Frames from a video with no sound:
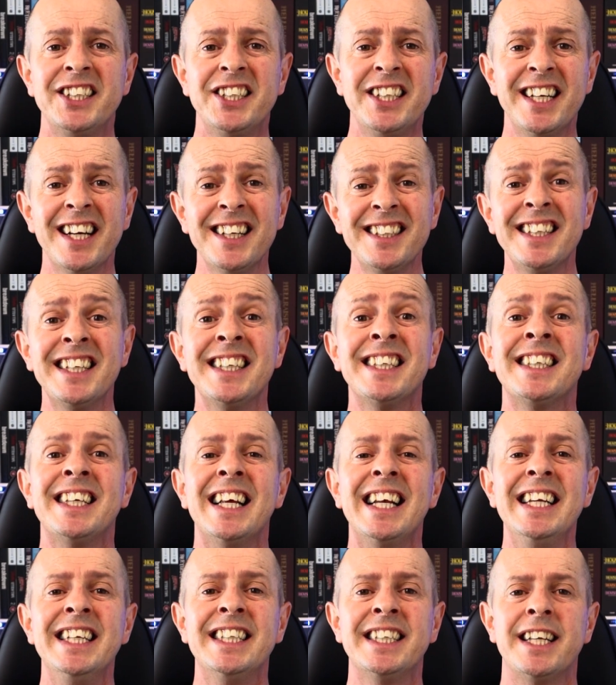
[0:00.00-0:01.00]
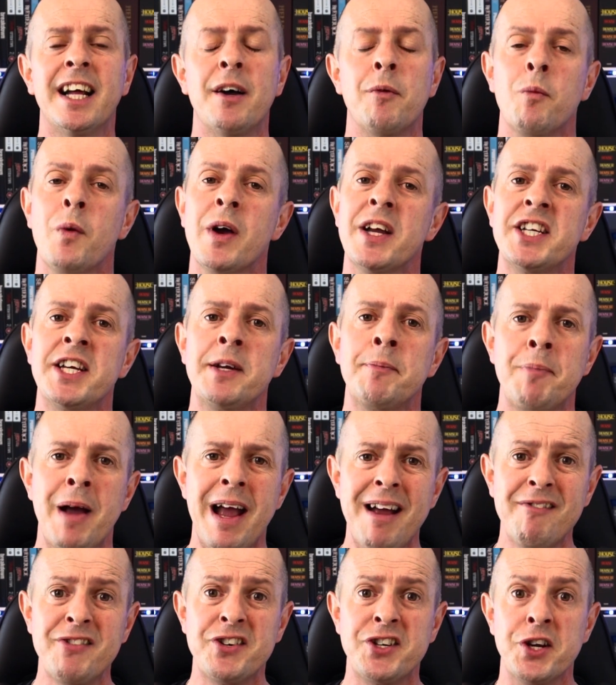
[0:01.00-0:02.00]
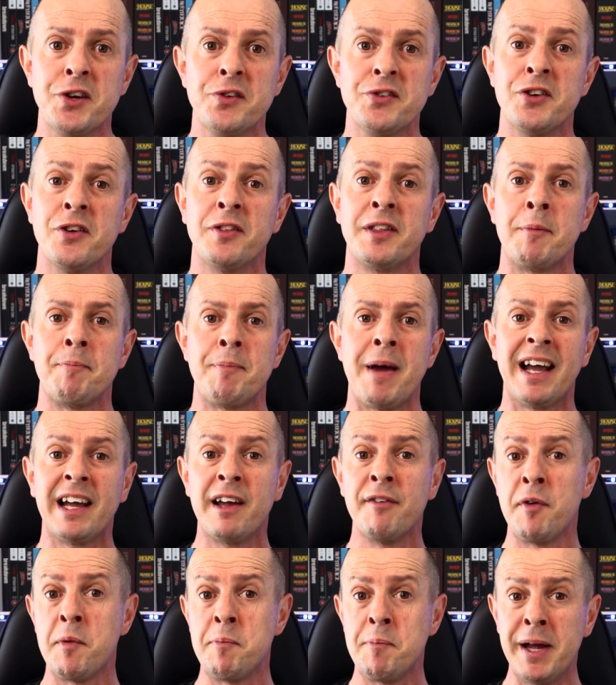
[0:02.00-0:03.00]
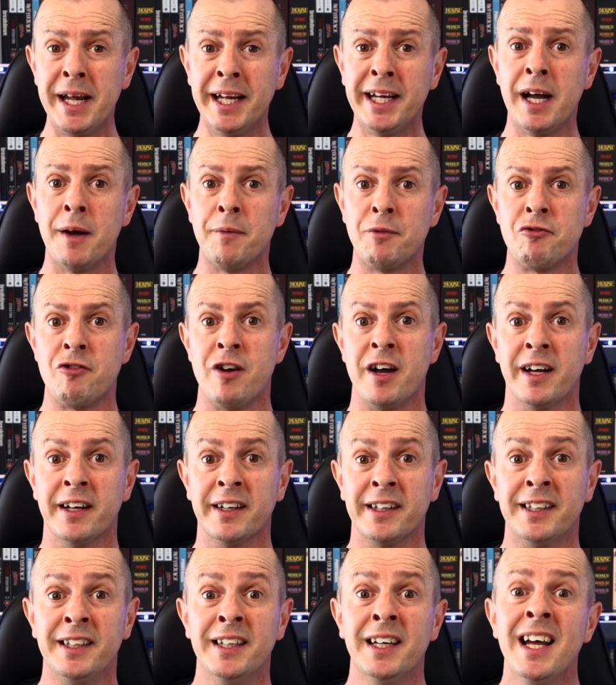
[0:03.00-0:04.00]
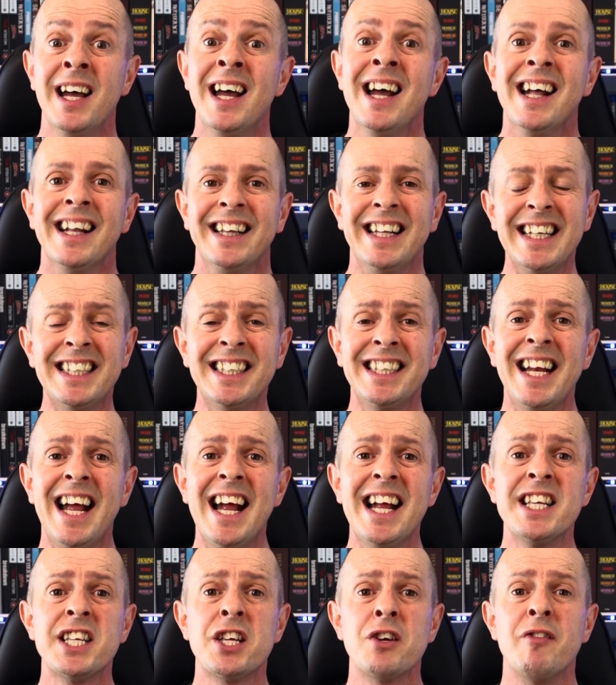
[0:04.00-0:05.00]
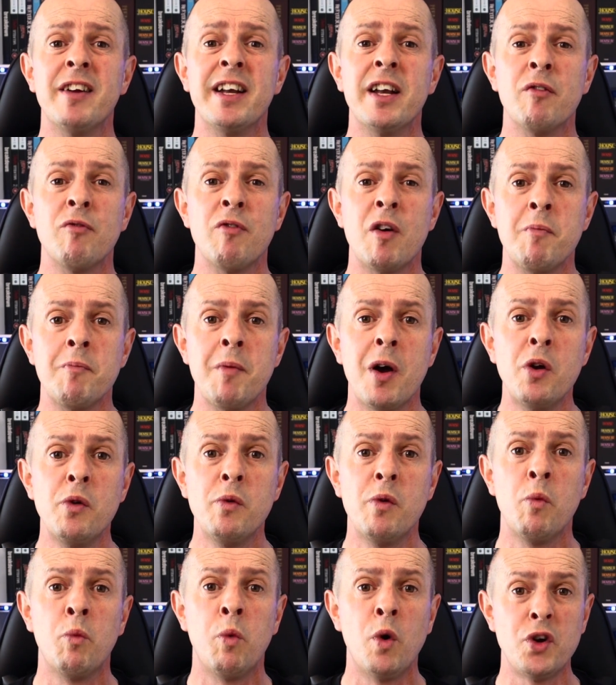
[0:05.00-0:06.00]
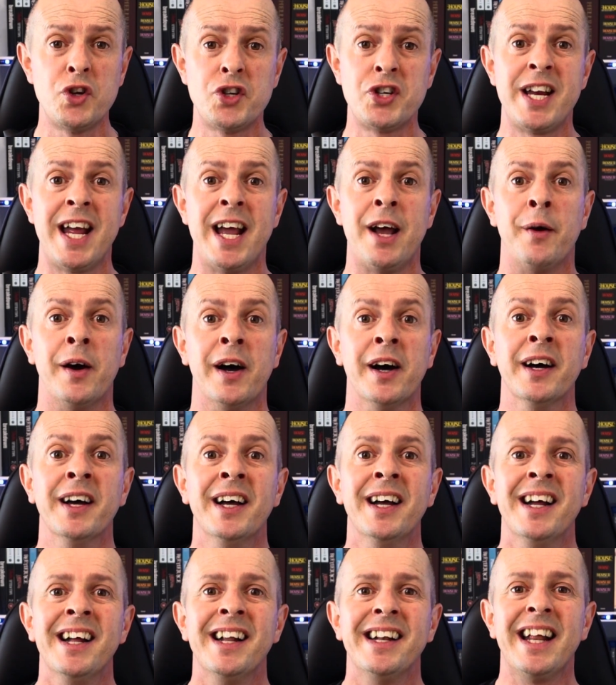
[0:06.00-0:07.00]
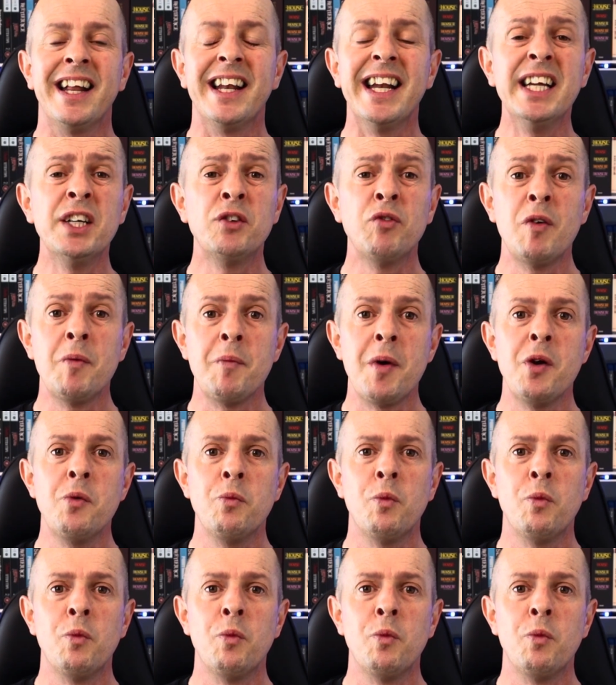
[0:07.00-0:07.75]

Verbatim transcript: she does this silly stunt where she parachutes off the back of a pickup truck. This lands her in a remote watchtower. Now these remote